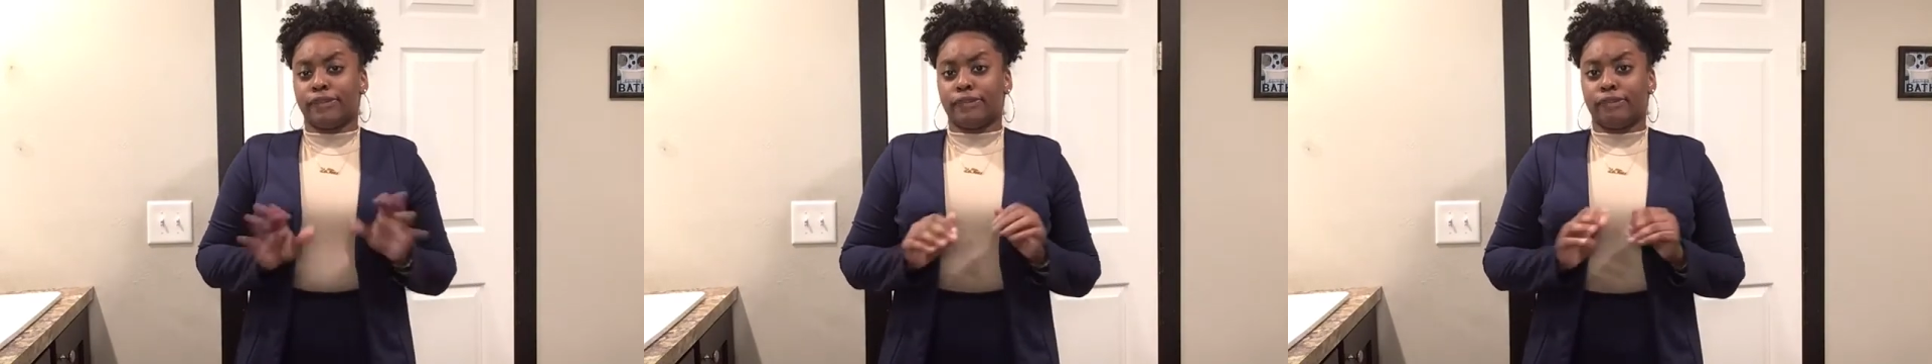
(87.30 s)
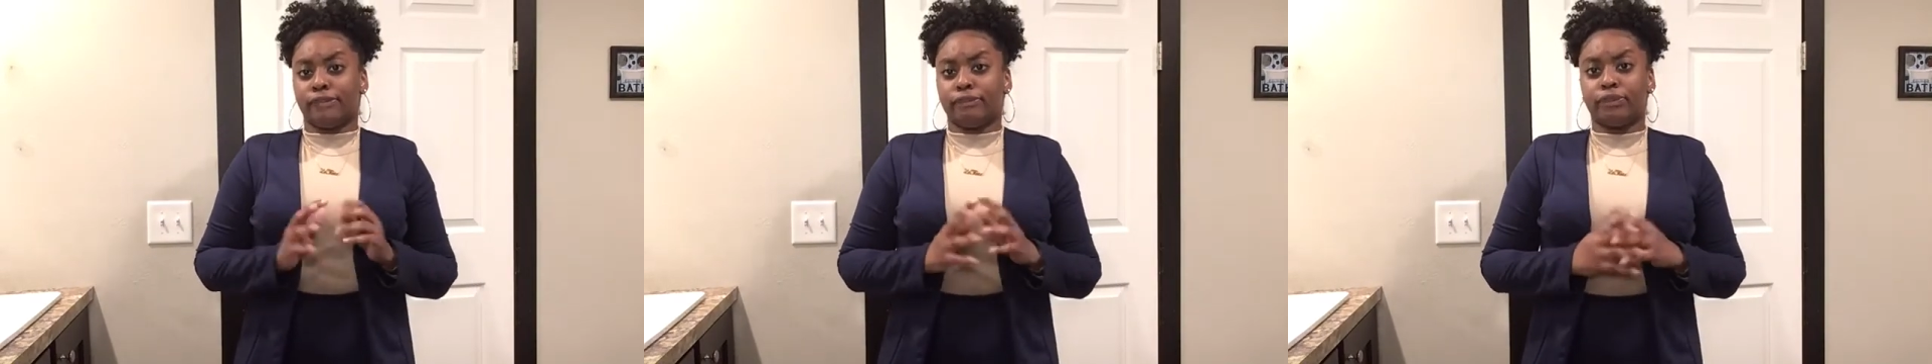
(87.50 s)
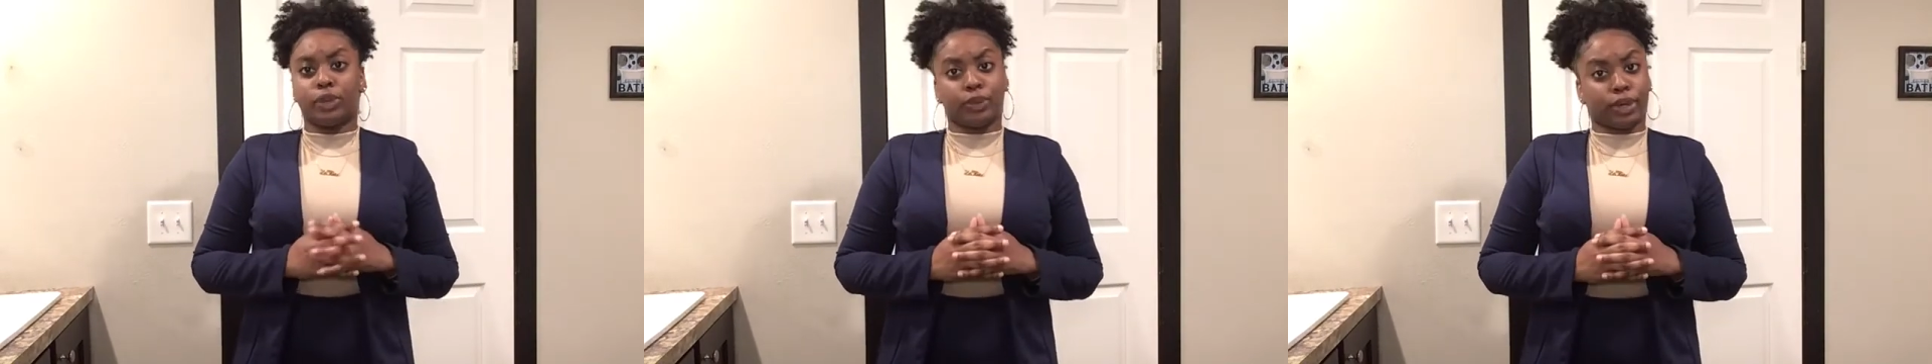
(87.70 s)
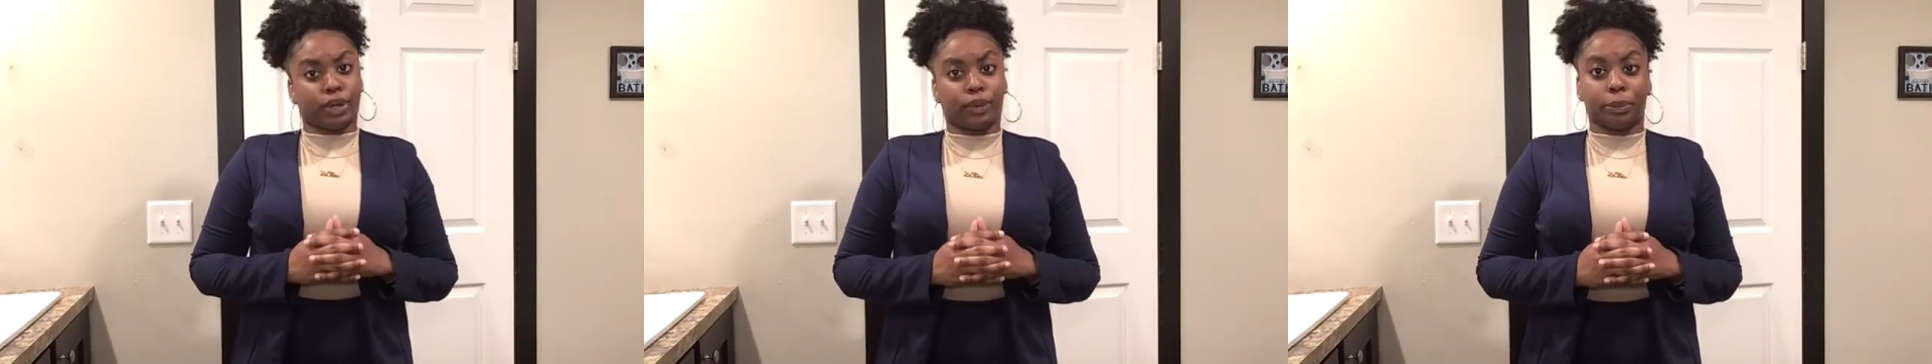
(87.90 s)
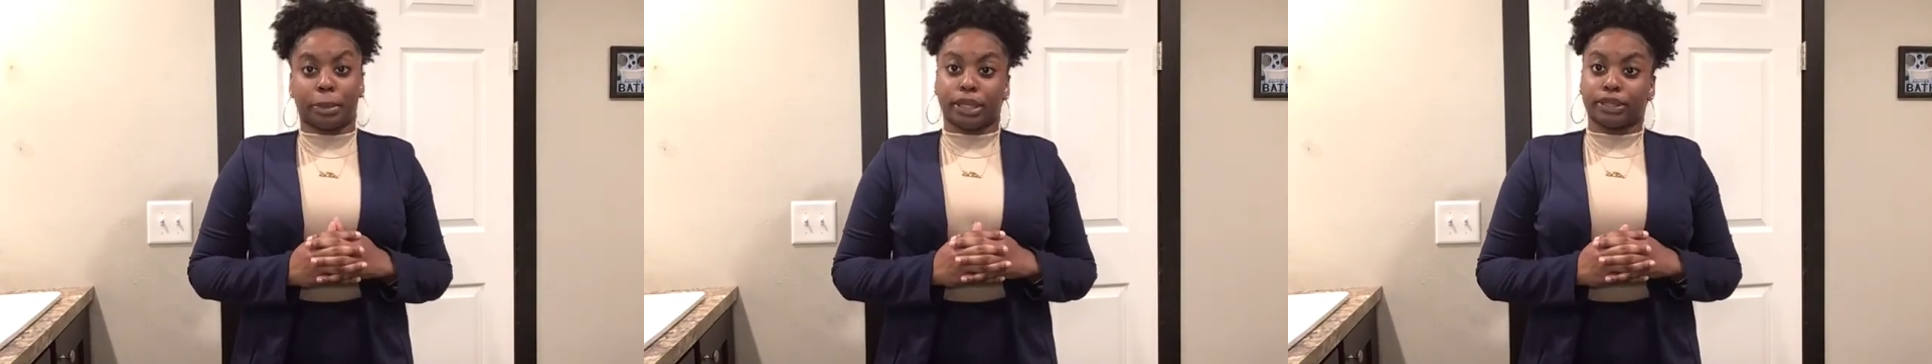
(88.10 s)
for when I go
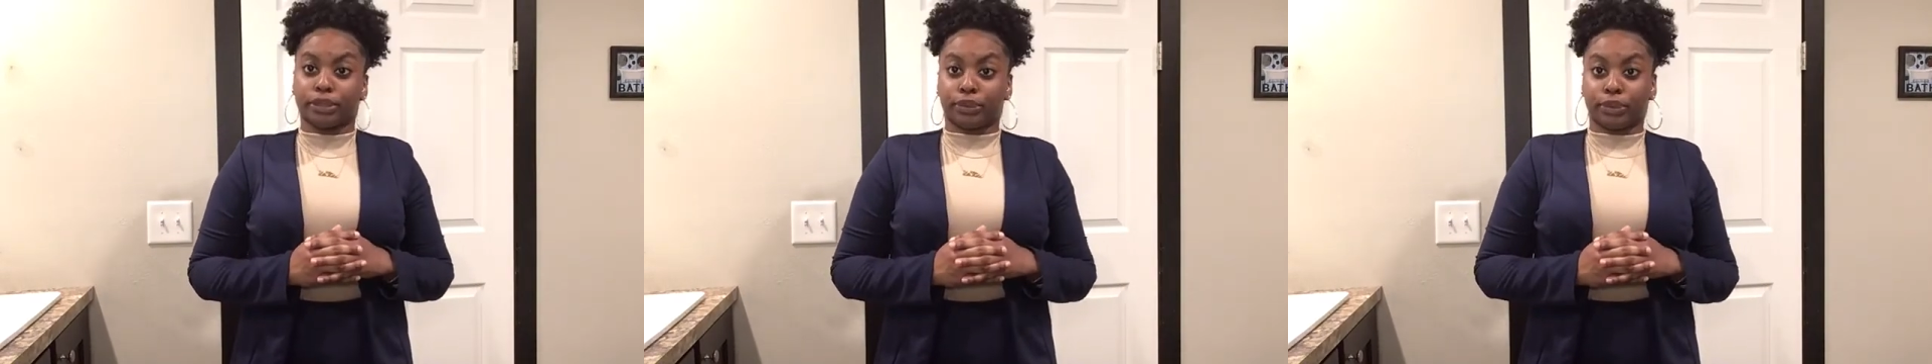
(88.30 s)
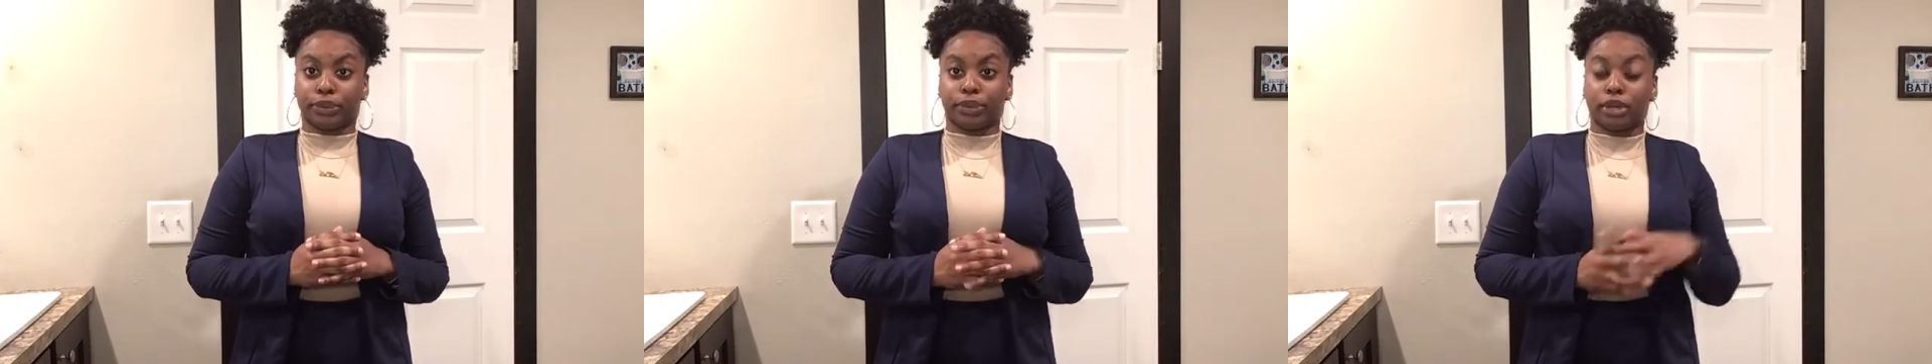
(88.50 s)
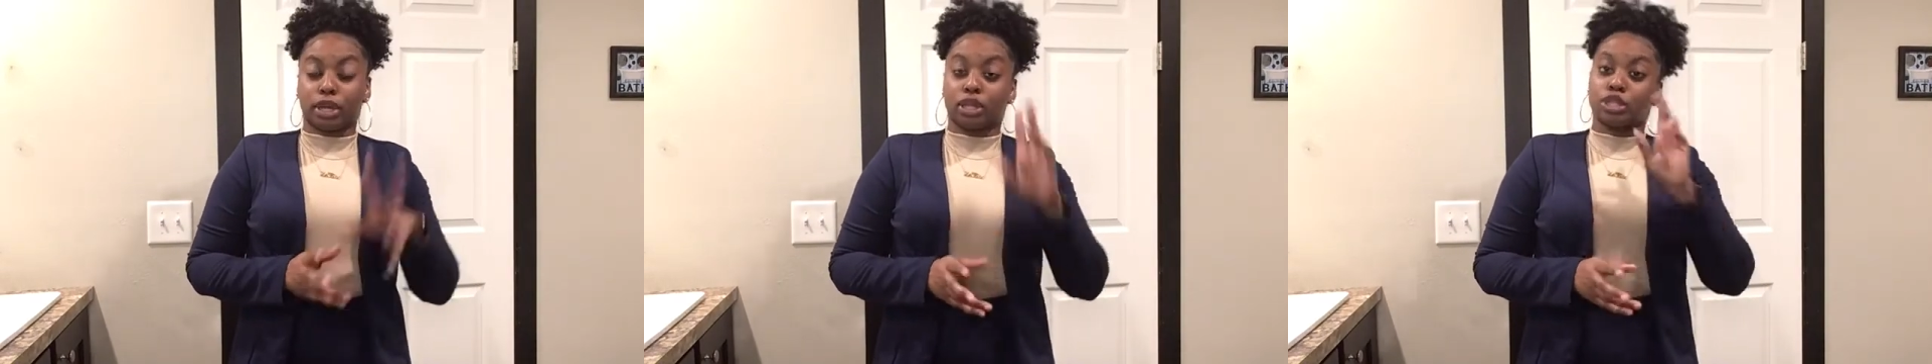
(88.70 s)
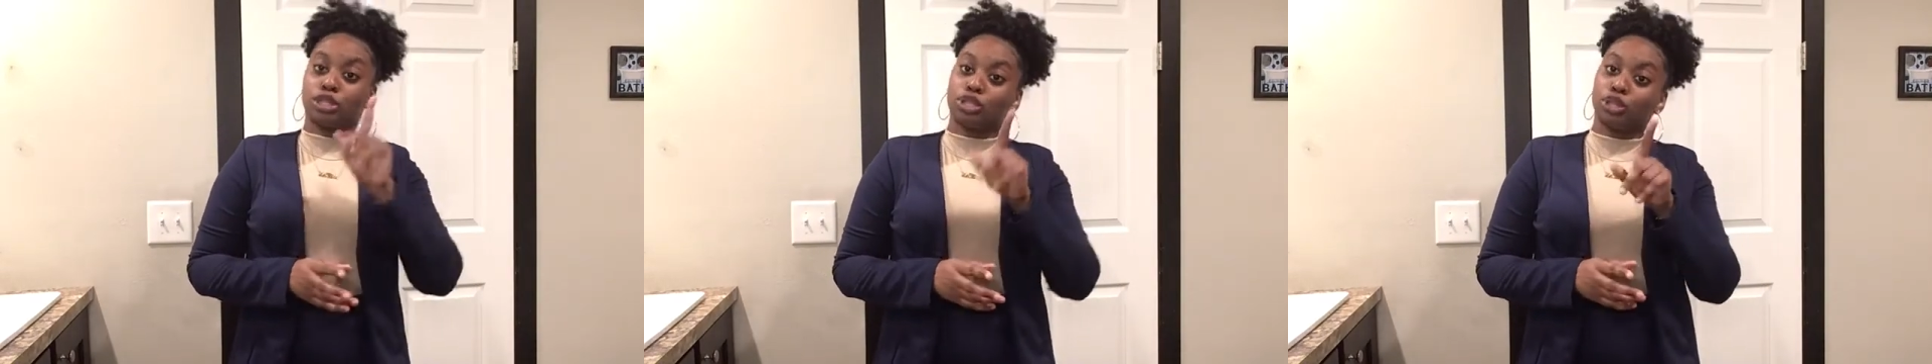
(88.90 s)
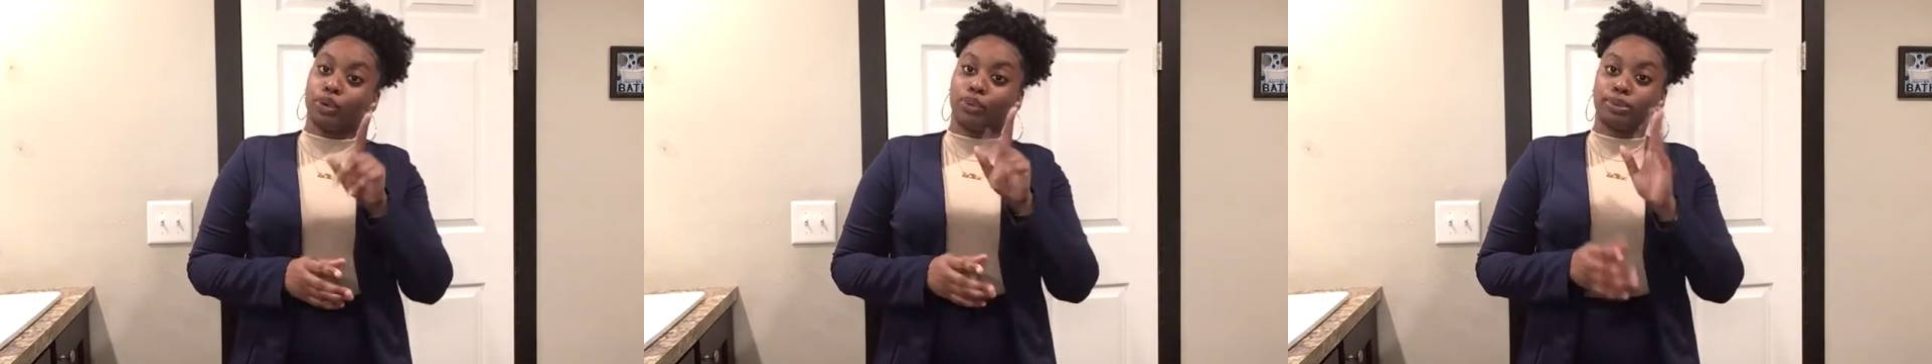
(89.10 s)
back to work. So